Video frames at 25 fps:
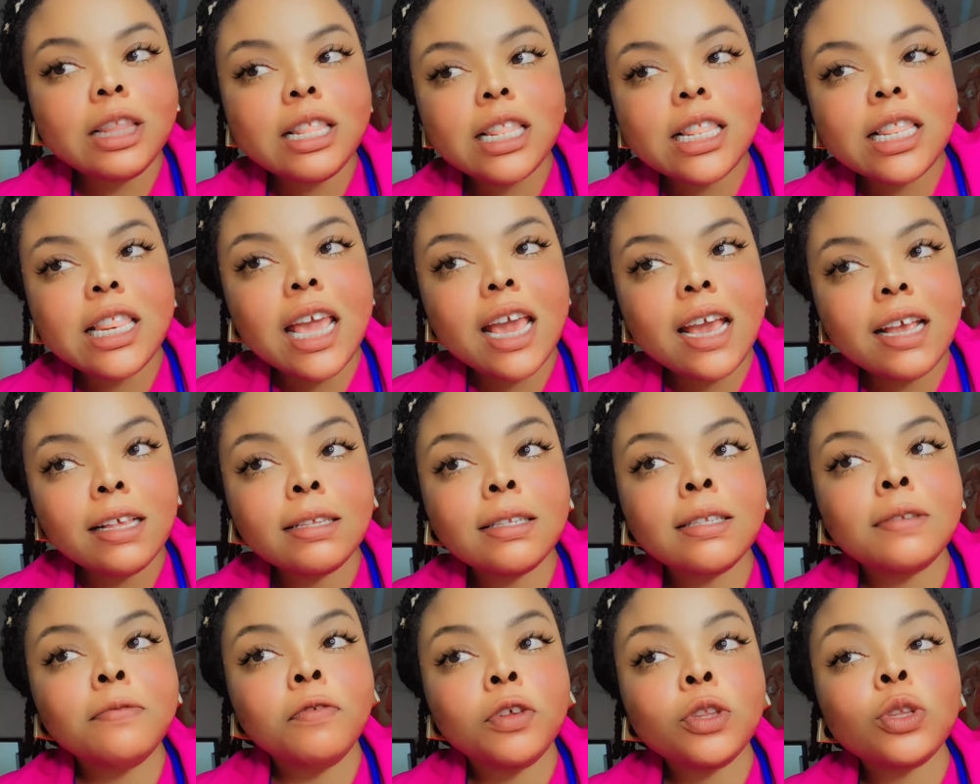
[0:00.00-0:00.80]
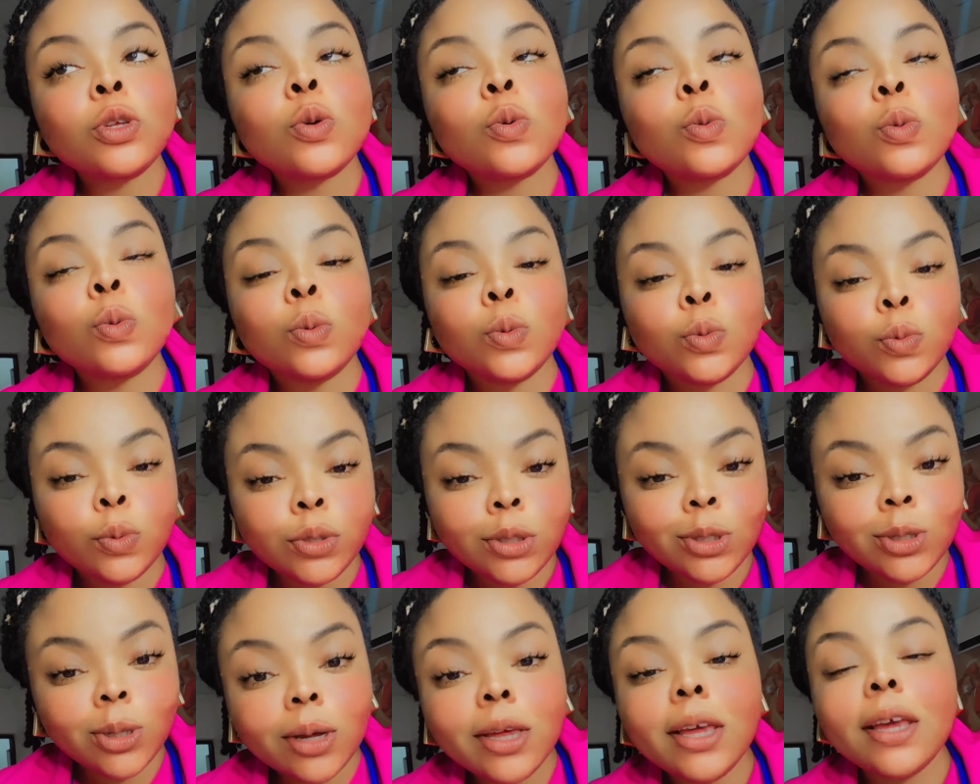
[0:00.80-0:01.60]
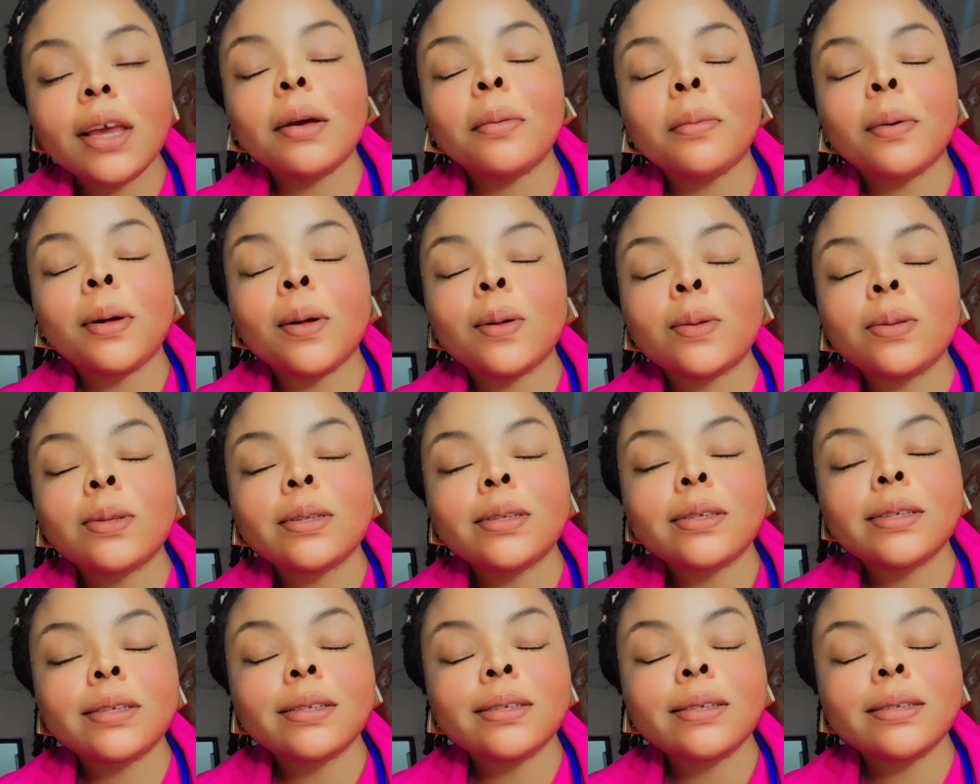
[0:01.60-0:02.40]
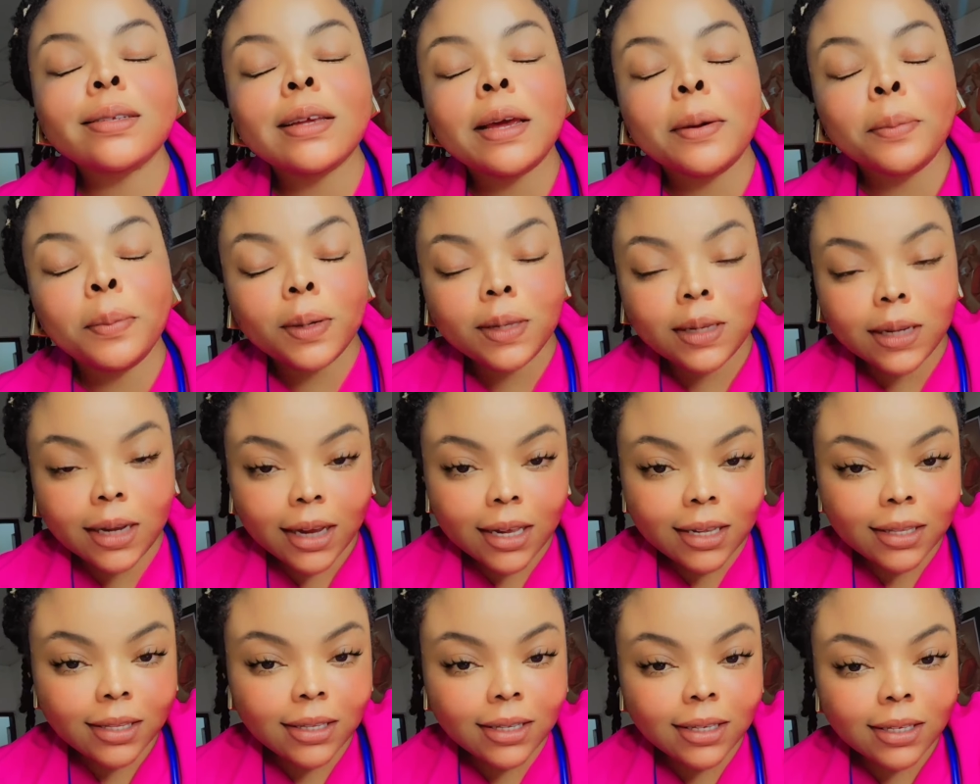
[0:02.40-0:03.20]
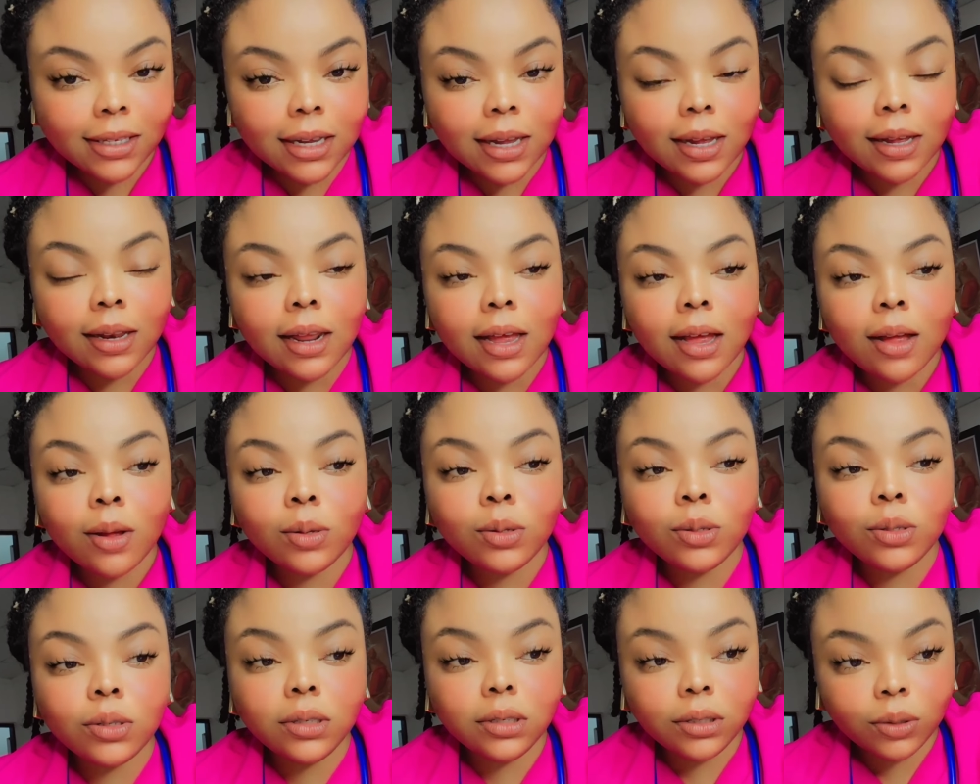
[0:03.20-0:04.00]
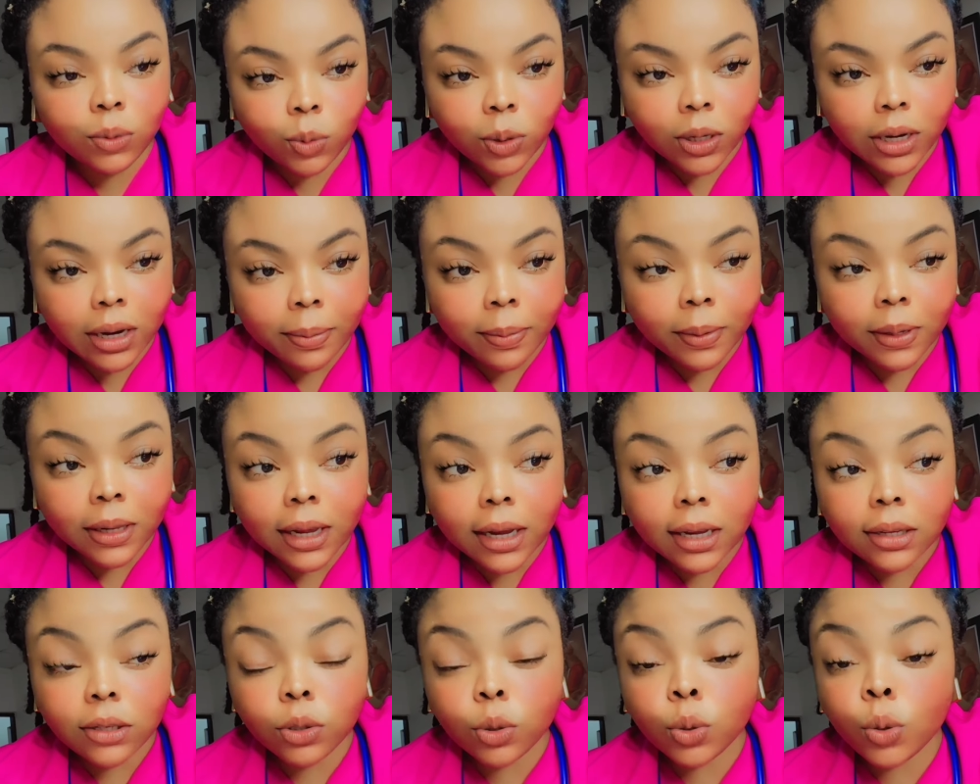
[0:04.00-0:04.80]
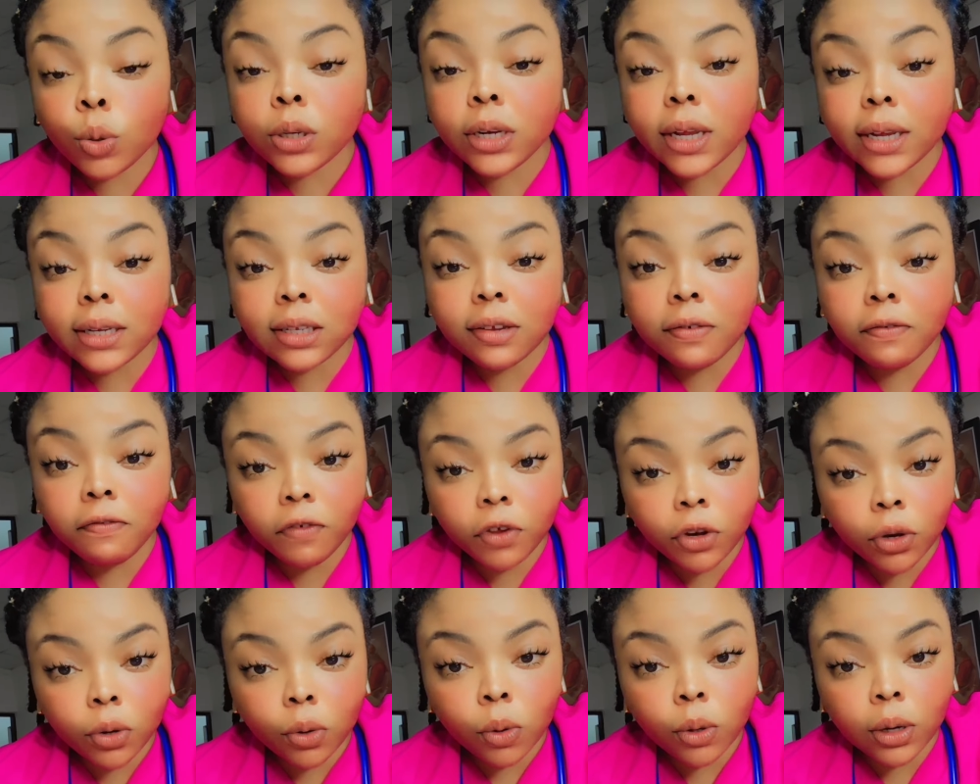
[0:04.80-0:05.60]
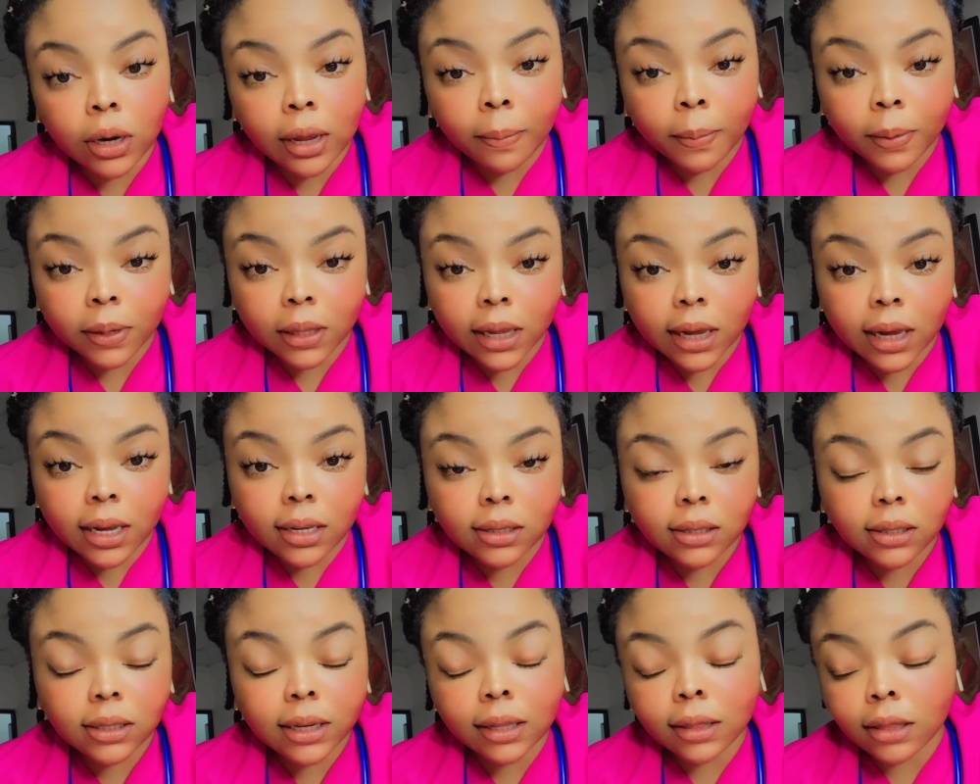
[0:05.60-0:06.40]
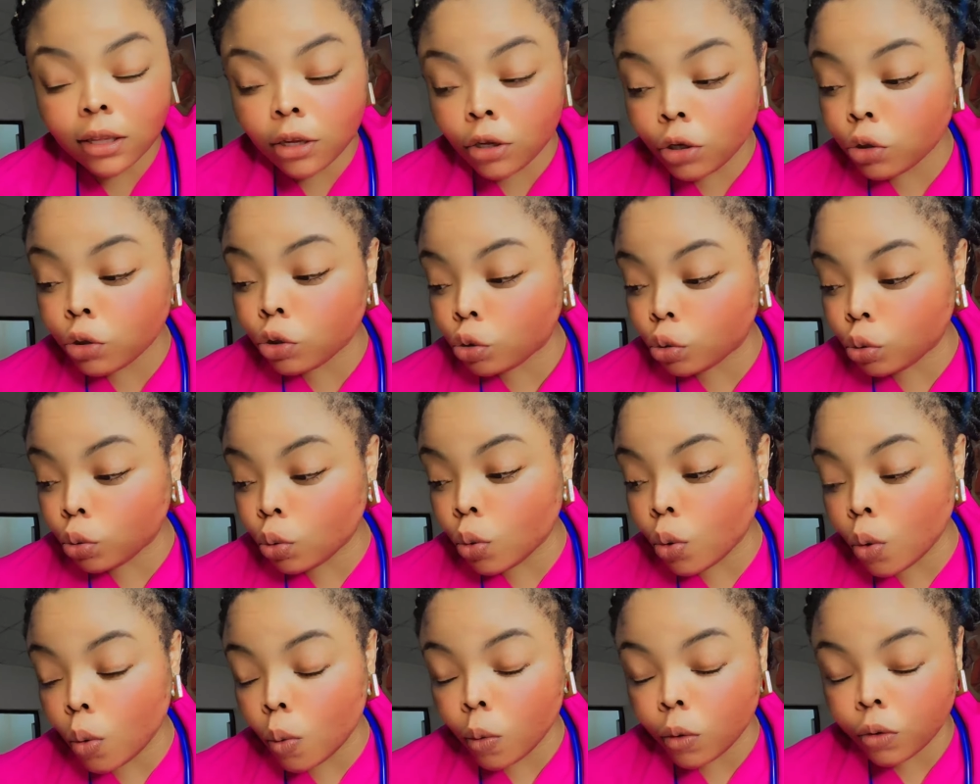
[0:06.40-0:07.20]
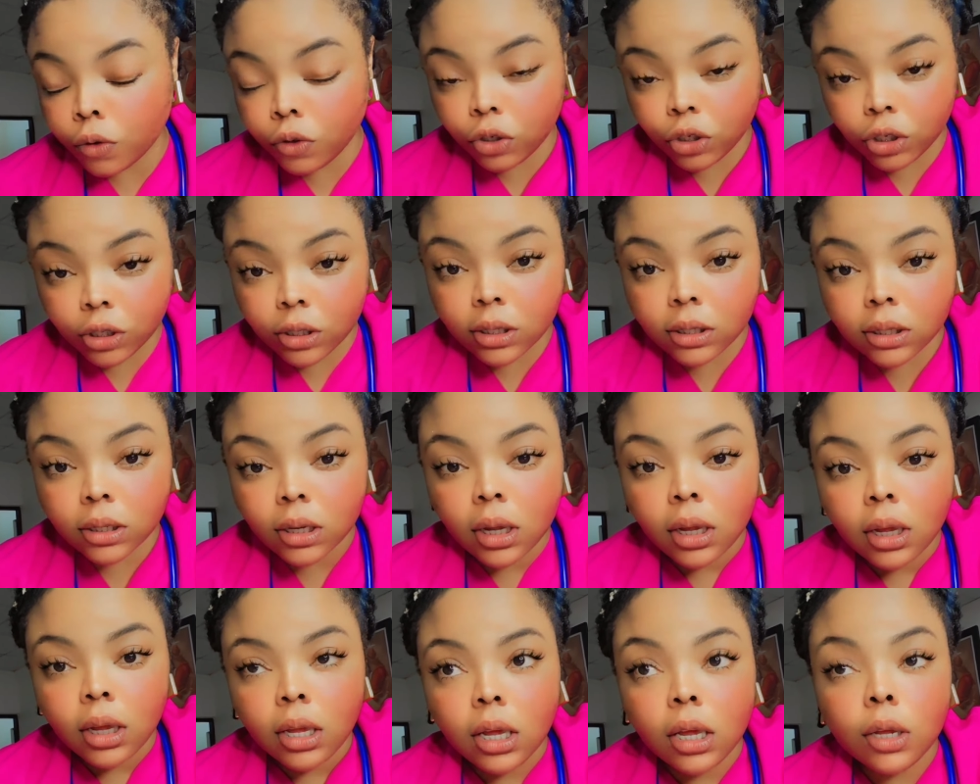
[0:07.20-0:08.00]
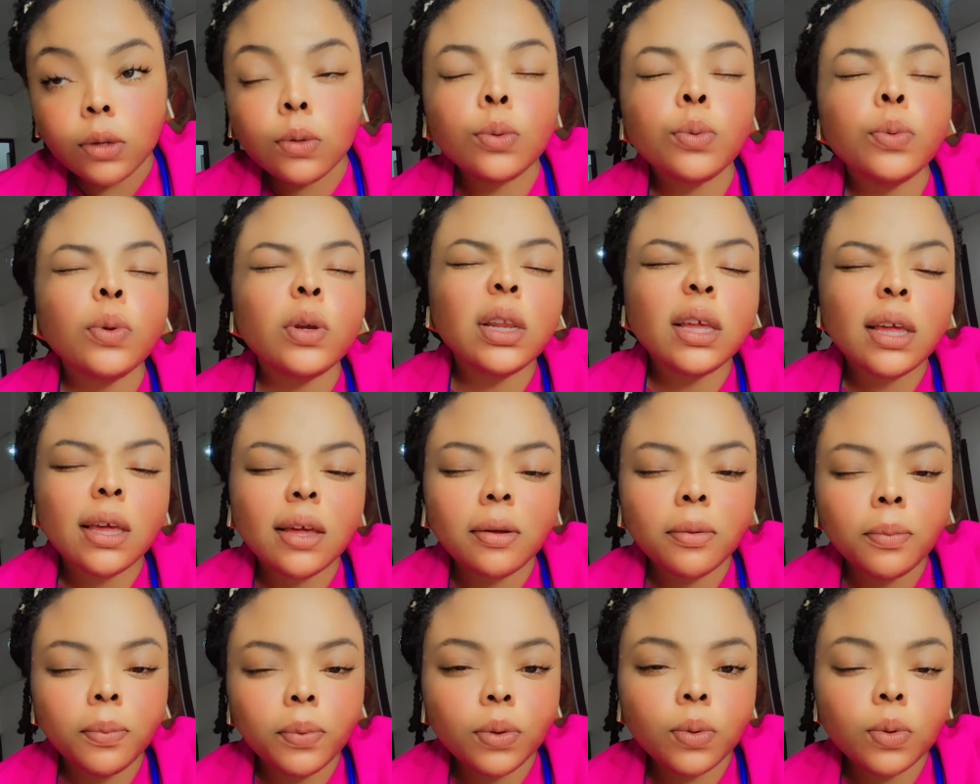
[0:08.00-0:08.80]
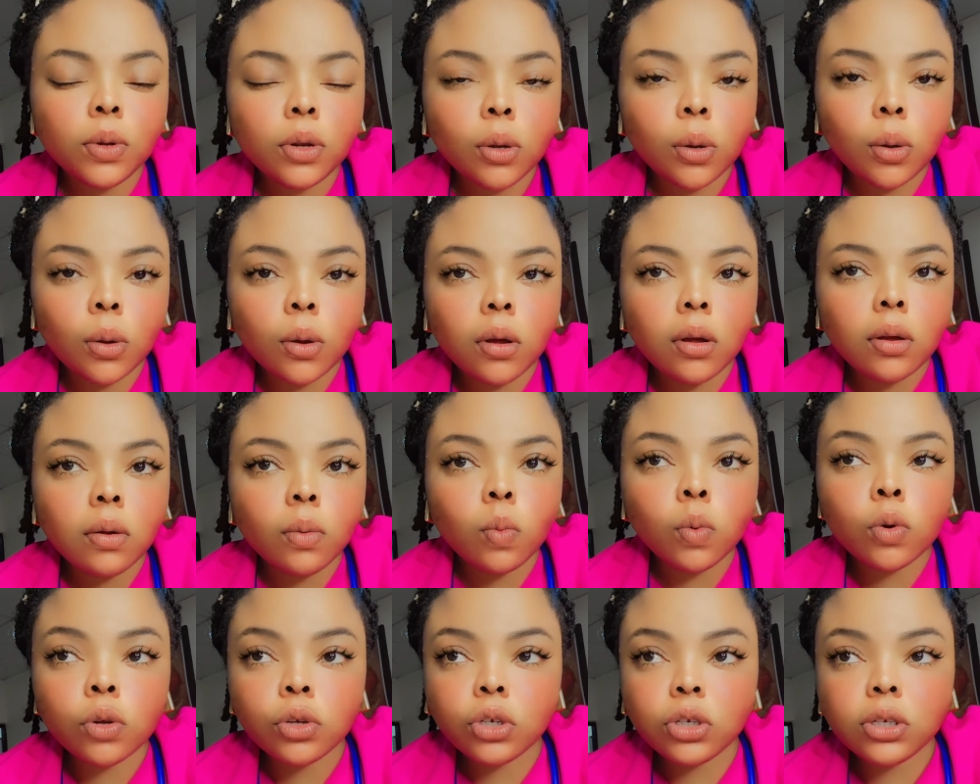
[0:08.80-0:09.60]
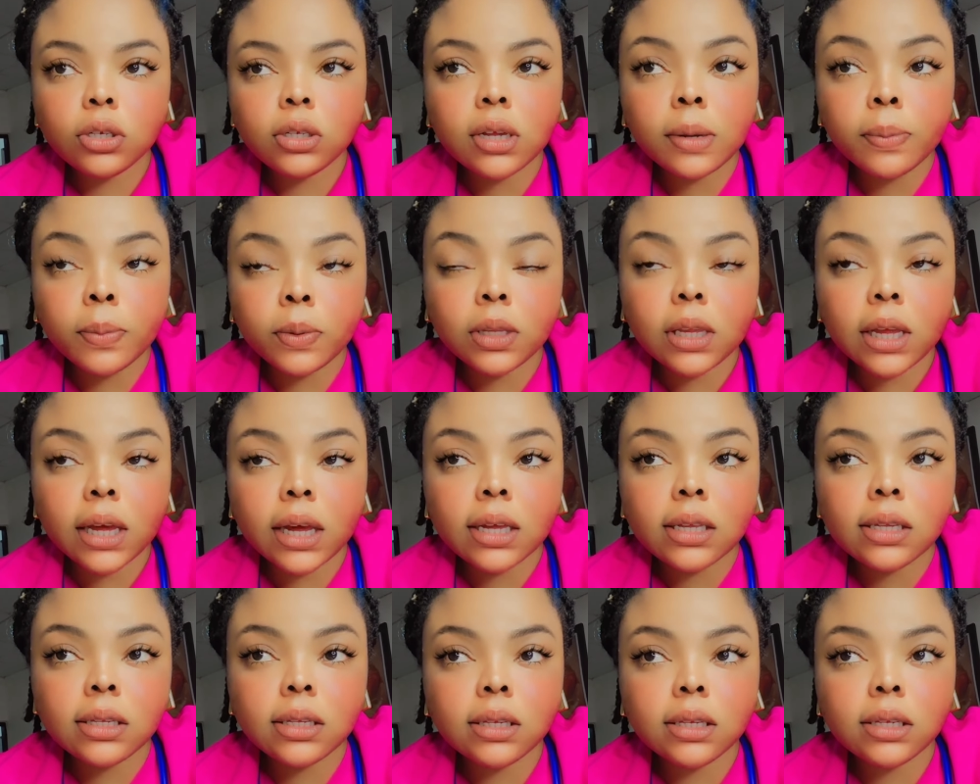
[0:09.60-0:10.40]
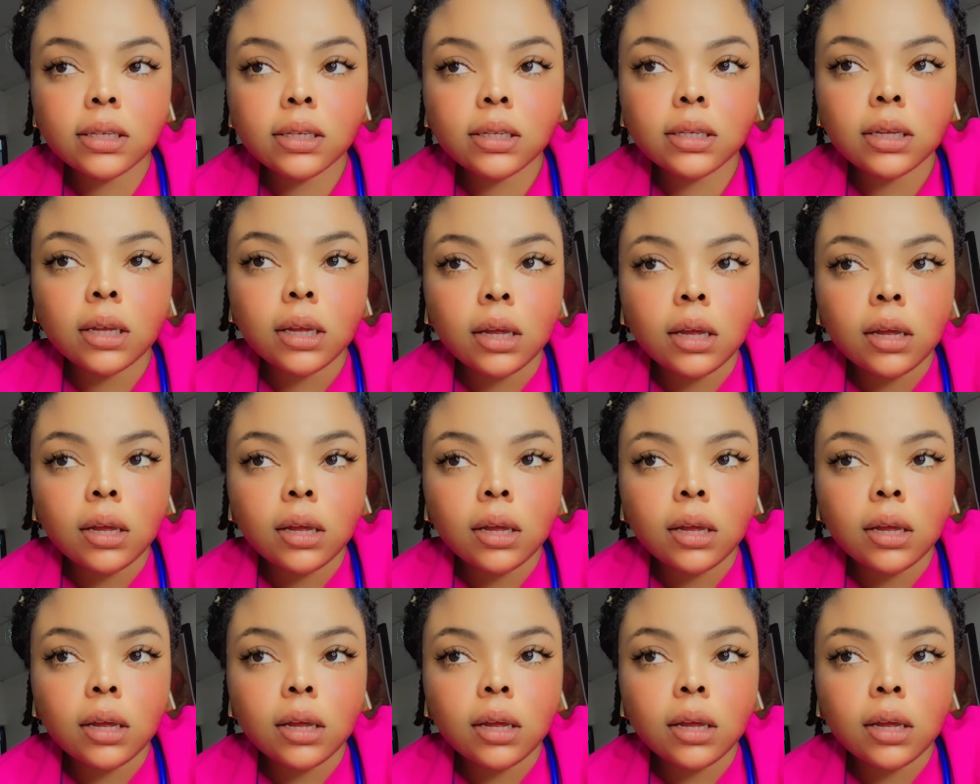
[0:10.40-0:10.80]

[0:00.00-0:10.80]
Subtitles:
next video we're talking about hepatitis and how to deal with hepatitis. Though there's a video on hepatitis, I think you should go watch it. It will really help you along. Watch it, hepatitis.